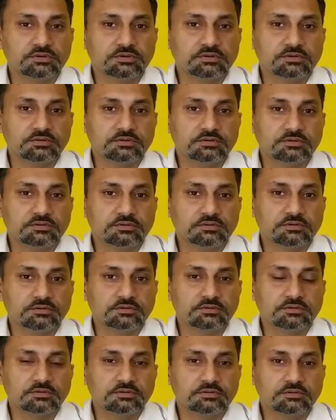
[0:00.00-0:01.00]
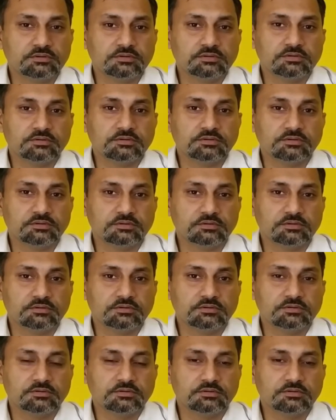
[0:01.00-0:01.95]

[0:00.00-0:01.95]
No one is speaking in this clip.